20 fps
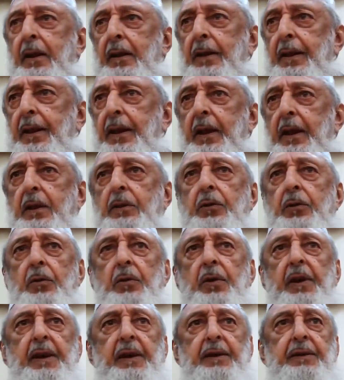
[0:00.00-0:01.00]
The Hindu
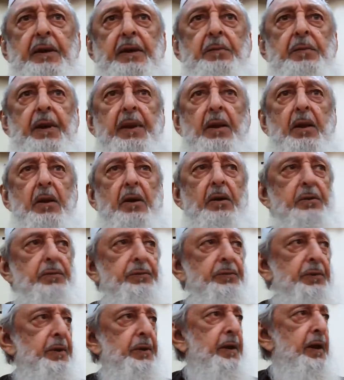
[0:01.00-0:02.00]
religion belongs
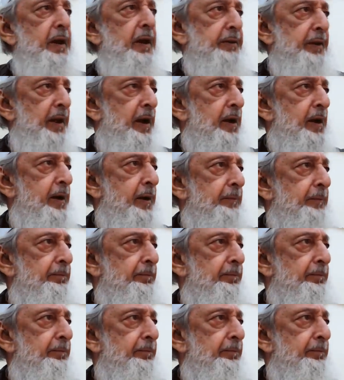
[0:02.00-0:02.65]
to the gutter.